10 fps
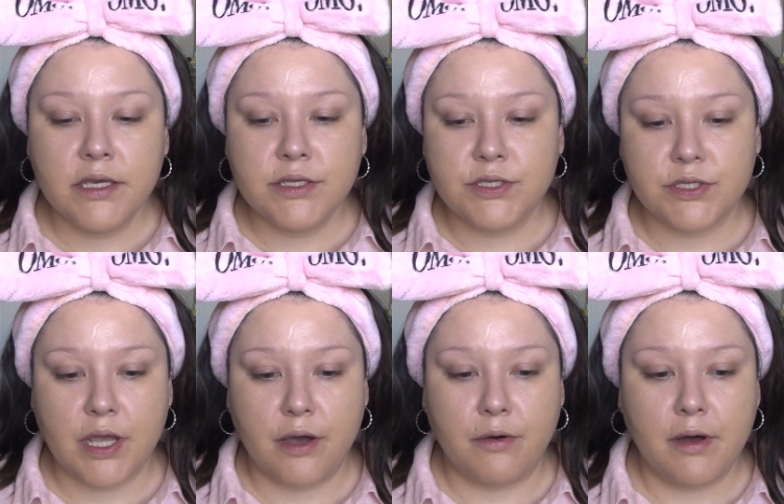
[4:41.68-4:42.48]

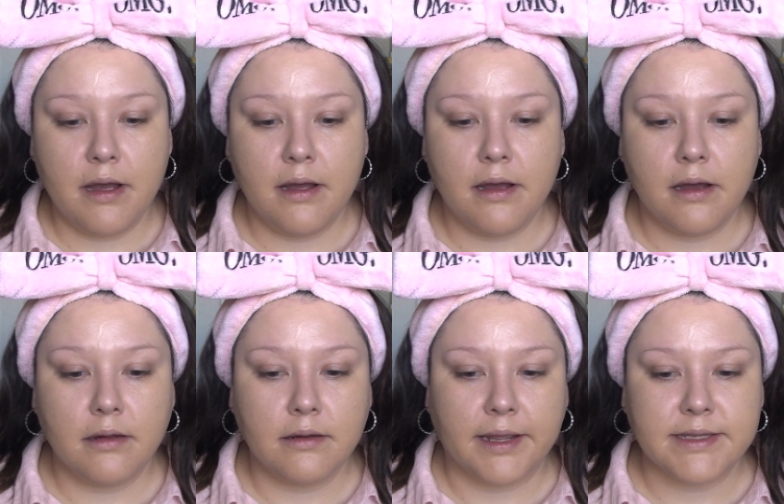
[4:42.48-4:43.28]
so
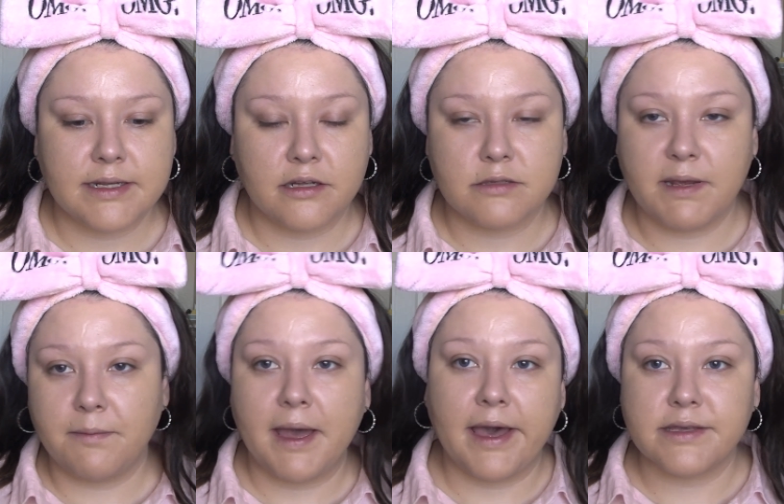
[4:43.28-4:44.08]
like I said I'll
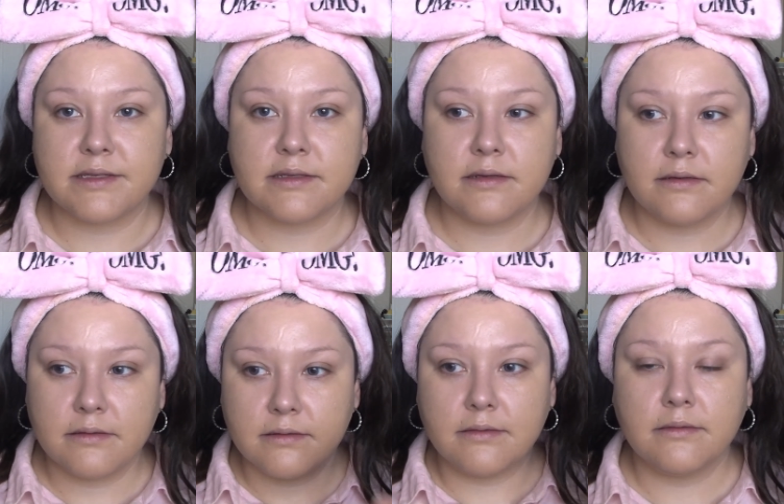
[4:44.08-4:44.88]
speed past
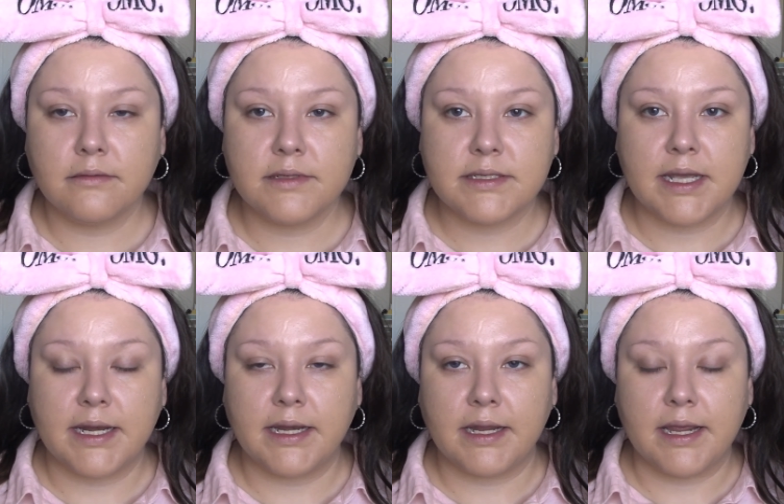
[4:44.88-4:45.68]

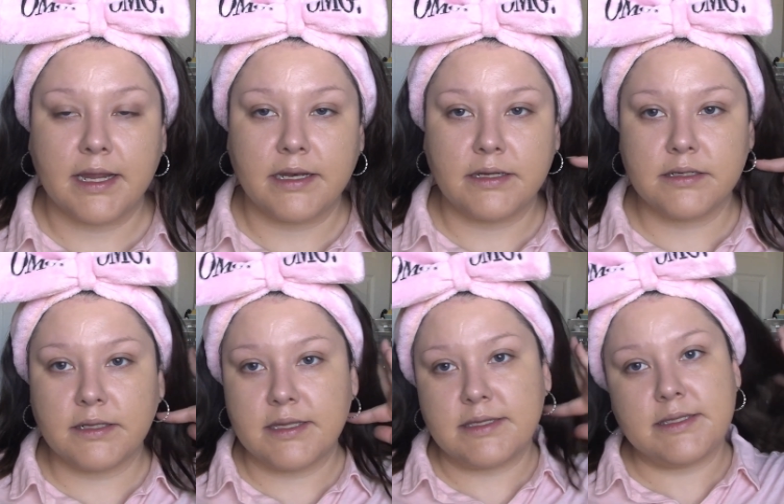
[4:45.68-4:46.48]
setting and
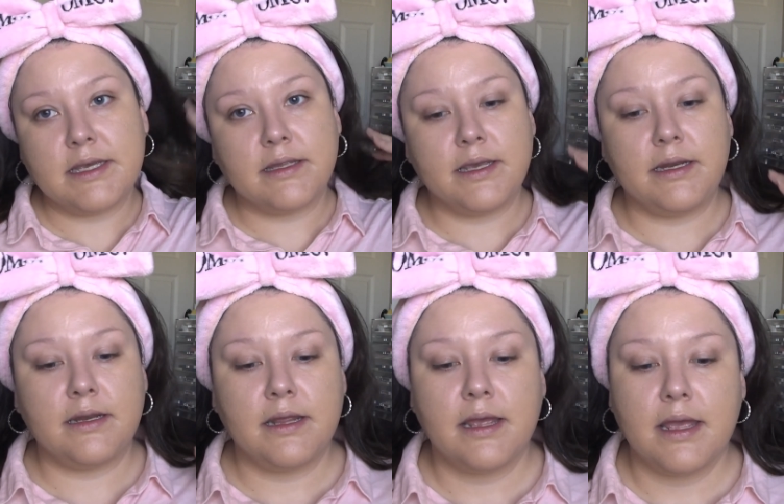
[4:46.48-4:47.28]

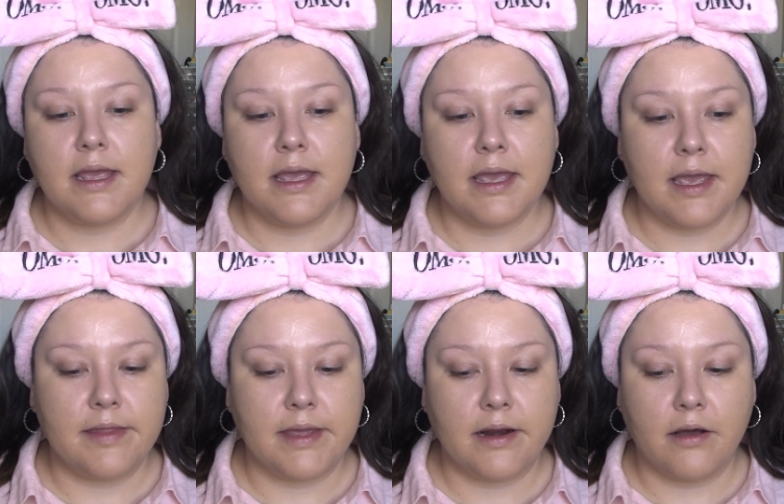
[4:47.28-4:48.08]
concealing
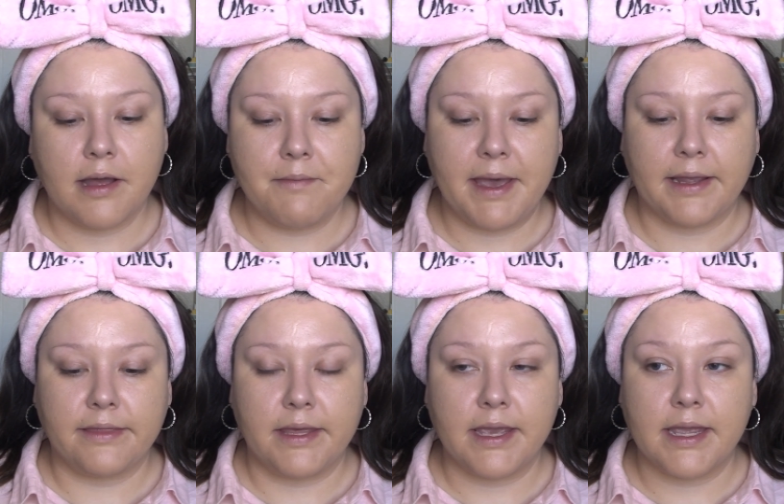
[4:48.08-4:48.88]
and then I'll come back at
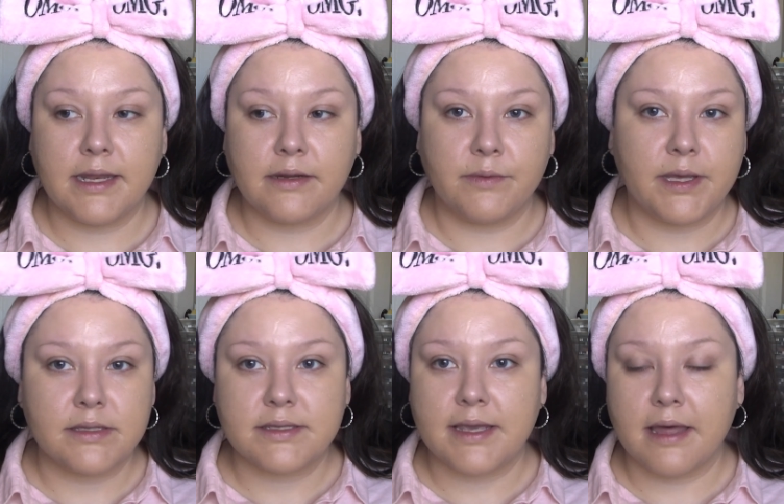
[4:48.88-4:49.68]
the end and we can
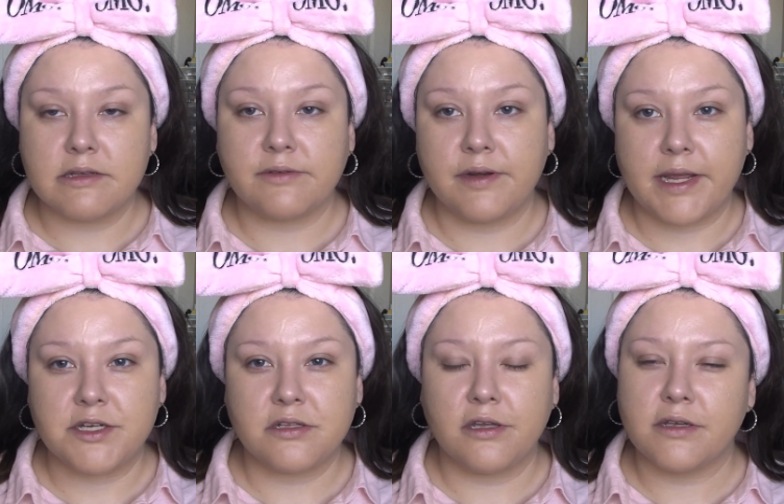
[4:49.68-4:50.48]
see how this
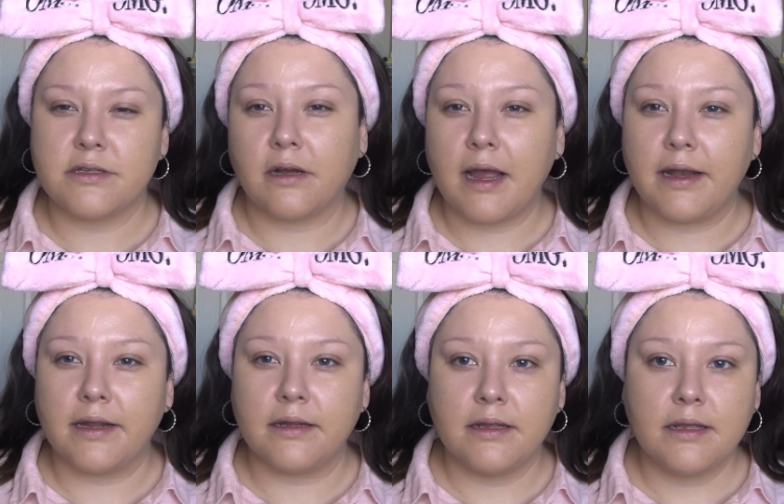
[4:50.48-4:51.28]
foundation looks and I'll kind
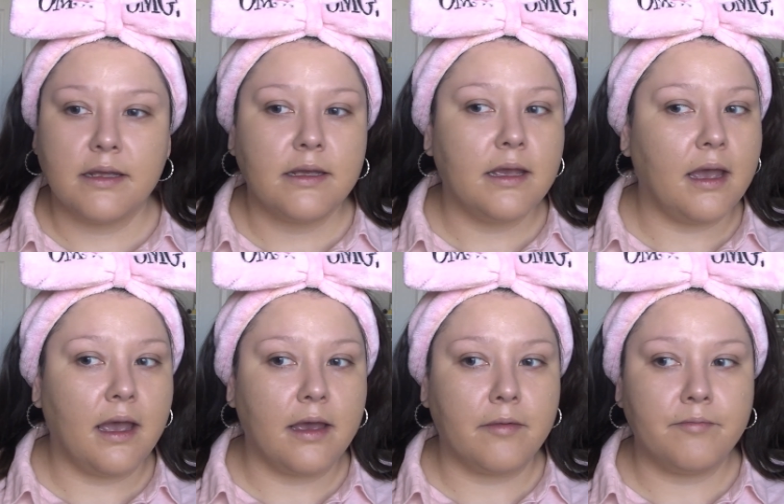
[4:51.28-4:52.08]
of
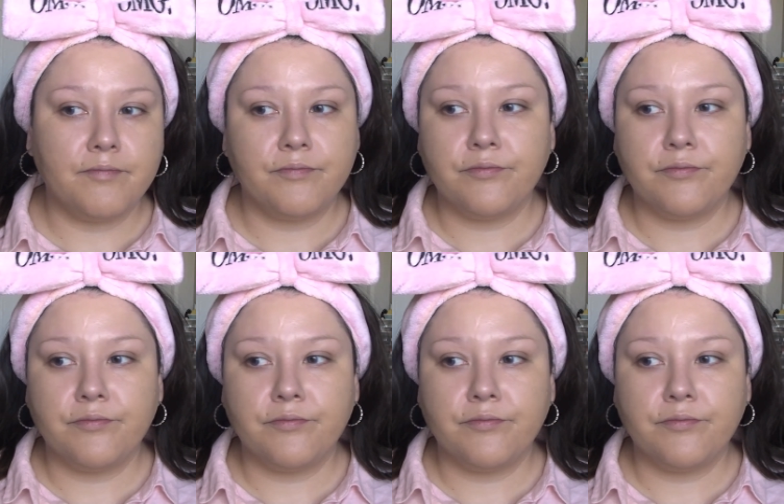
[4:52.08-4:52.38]
um,